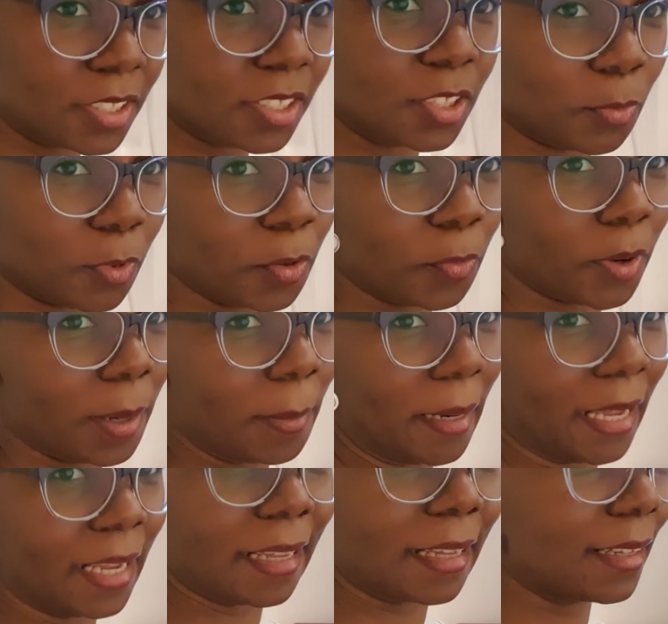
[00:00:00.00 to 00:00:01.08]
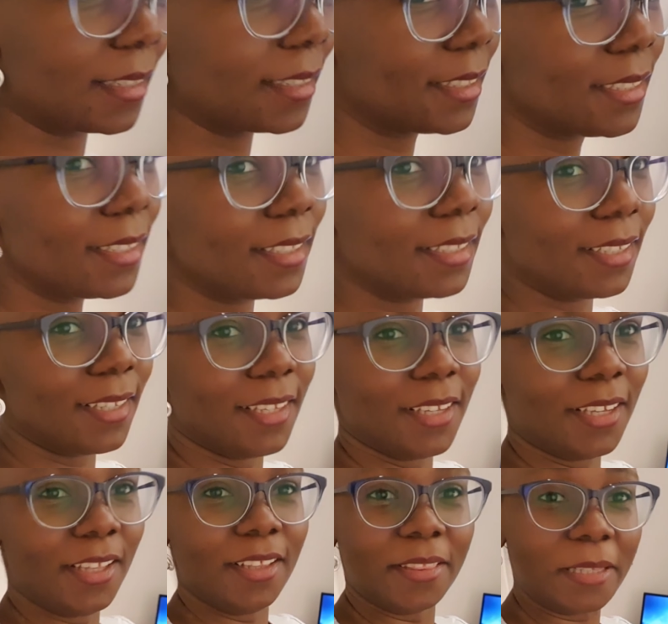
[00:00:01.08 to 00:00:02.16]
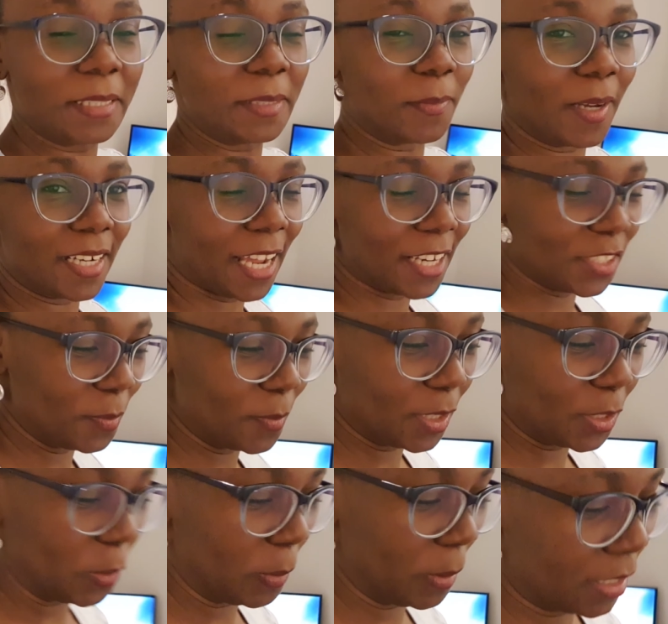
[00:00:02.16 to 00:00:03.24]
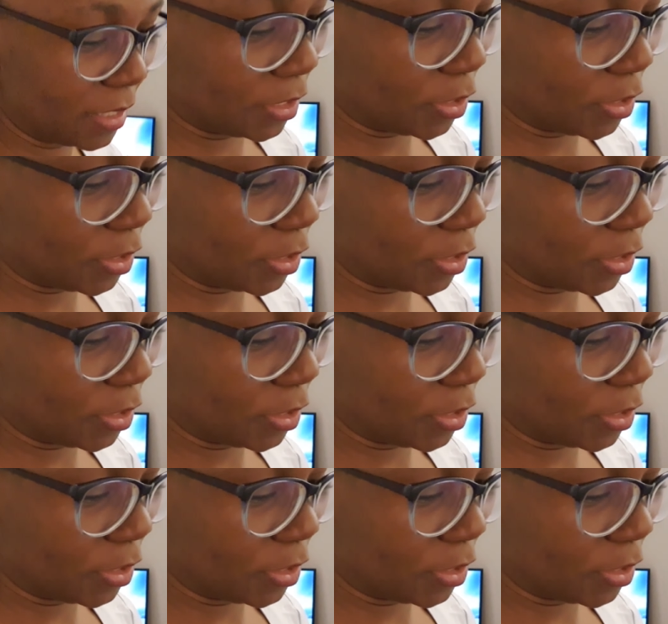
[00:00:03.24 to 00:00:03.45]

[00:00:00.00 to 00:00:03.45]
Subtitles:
is the one where I'm like, this might actually be a 2-person